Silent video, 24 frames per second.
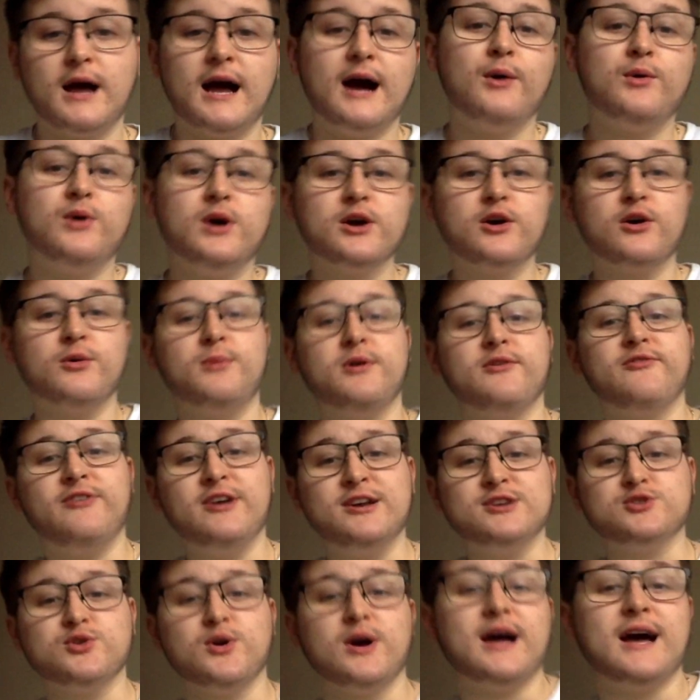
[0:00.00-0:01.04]
How I got my
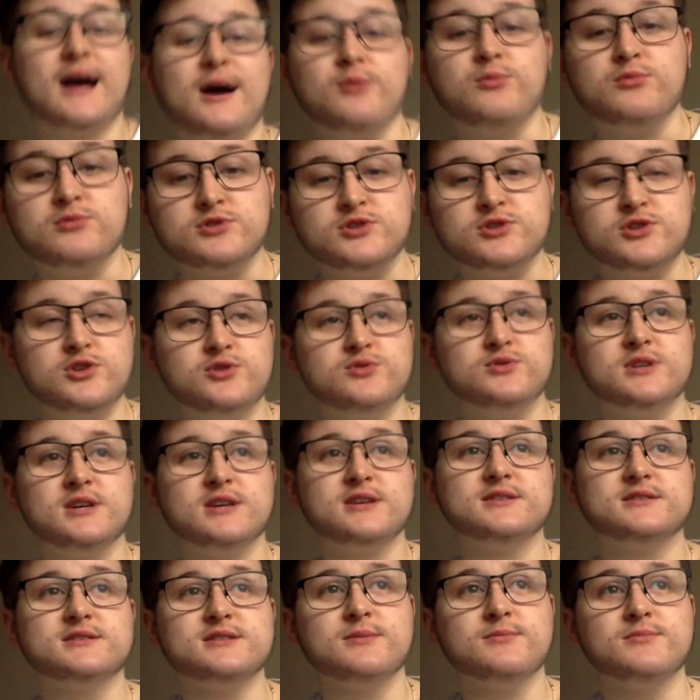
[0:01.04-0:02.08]
facial hair was
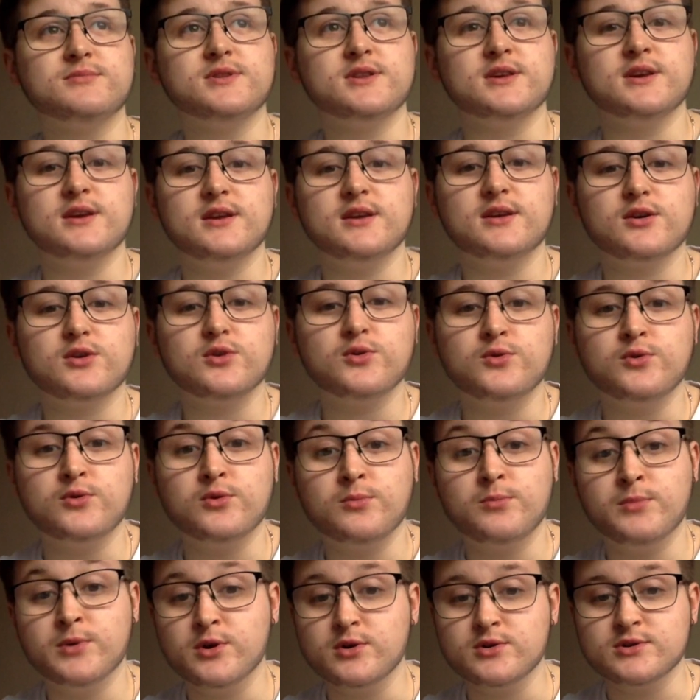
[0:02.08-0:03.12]
using something
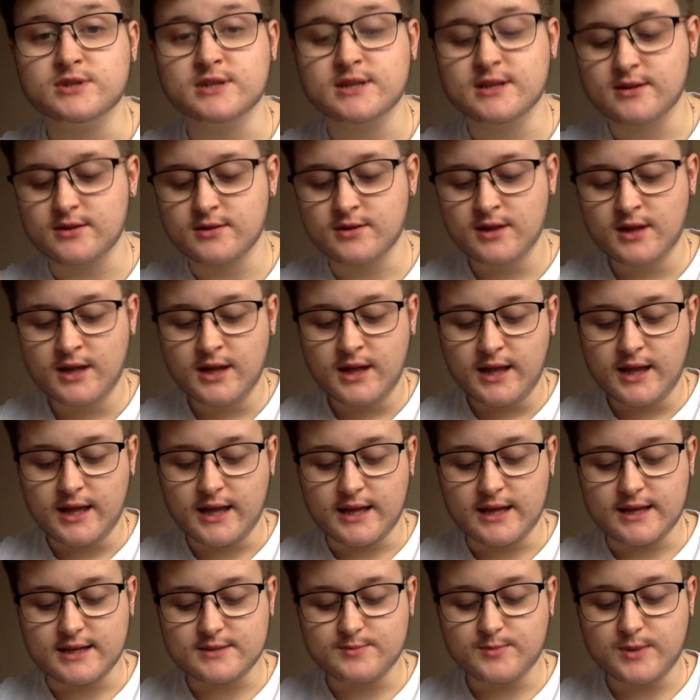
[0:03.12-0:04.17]
called minoxidil.
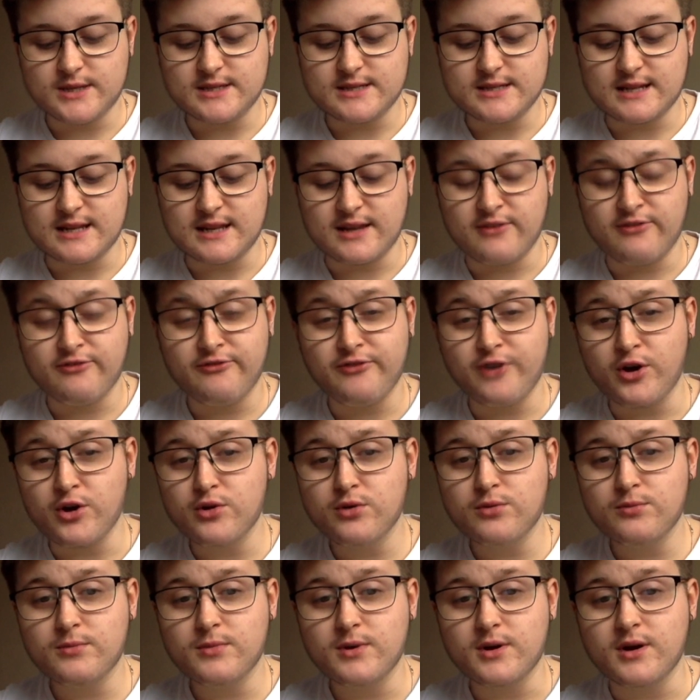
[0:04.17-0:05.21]
It's basically a
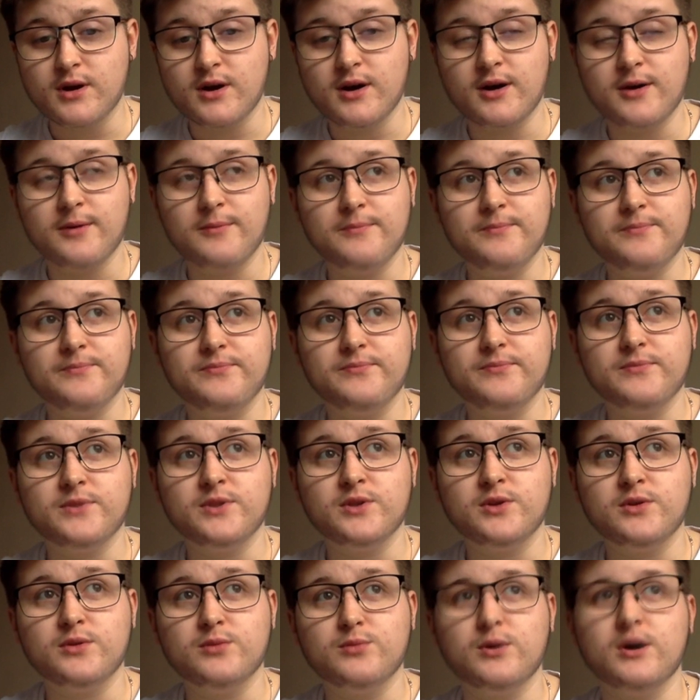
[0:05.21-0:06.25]
foam.
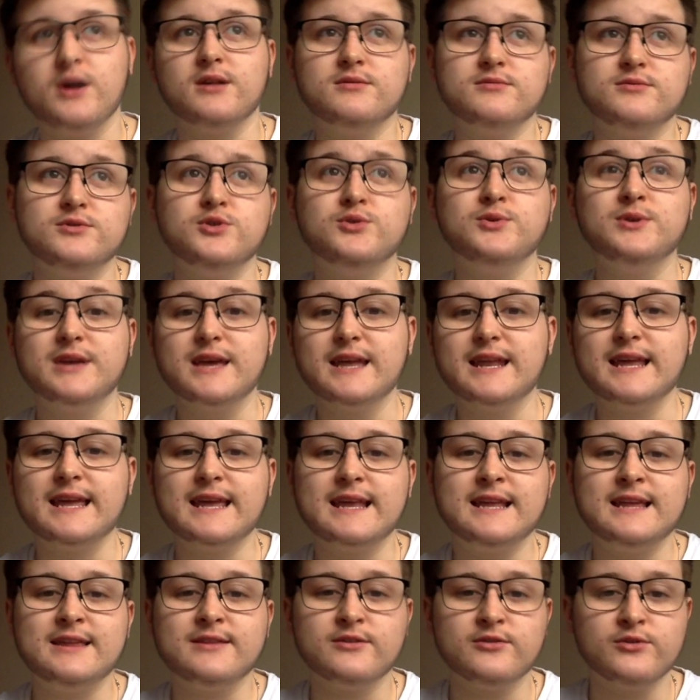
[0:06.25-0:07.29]
Well, you can get it
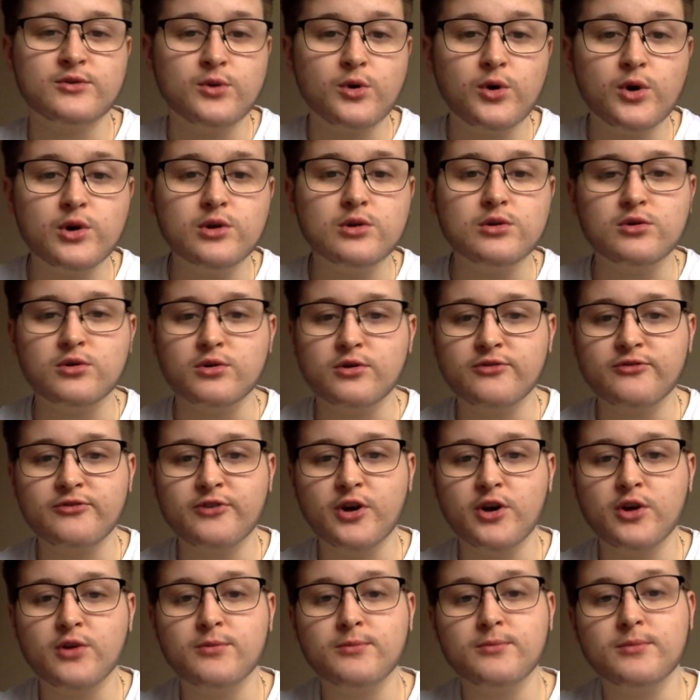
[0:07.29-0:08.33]
in either an oil or a
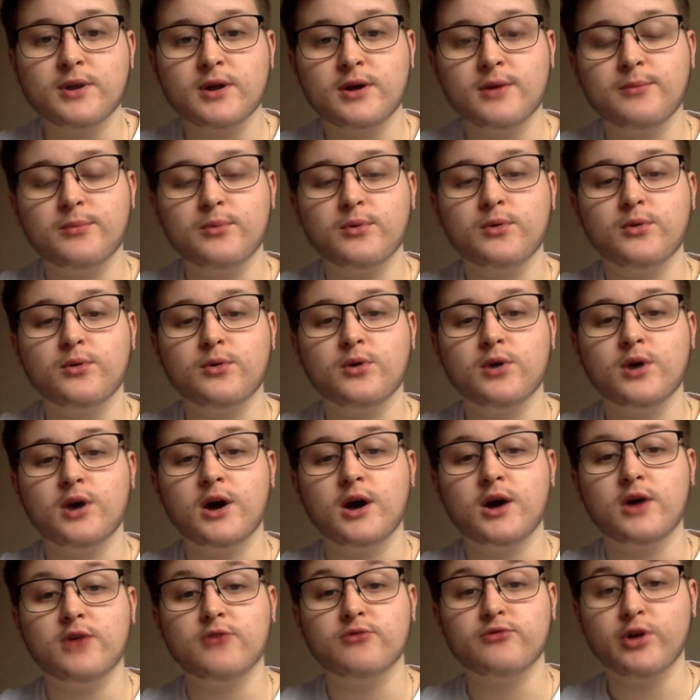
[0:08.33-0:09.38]
foam, but I bought
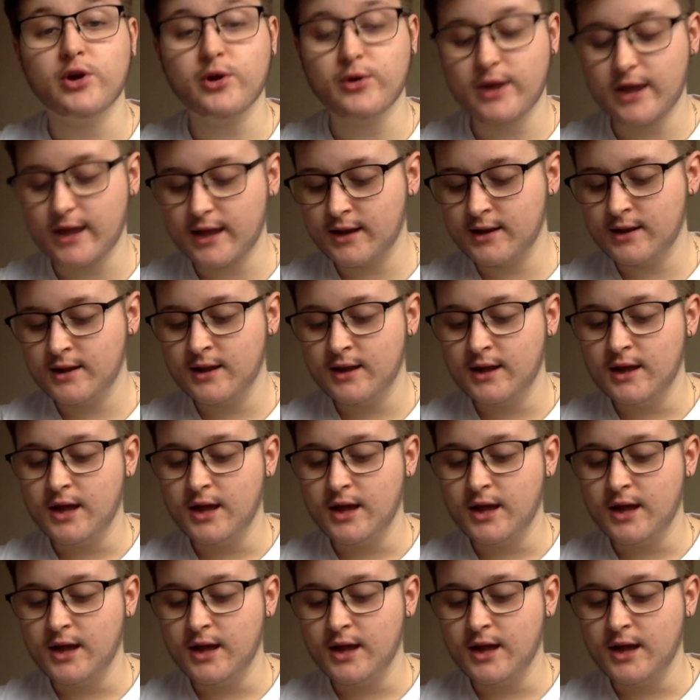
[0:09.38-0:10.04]
Rogaine,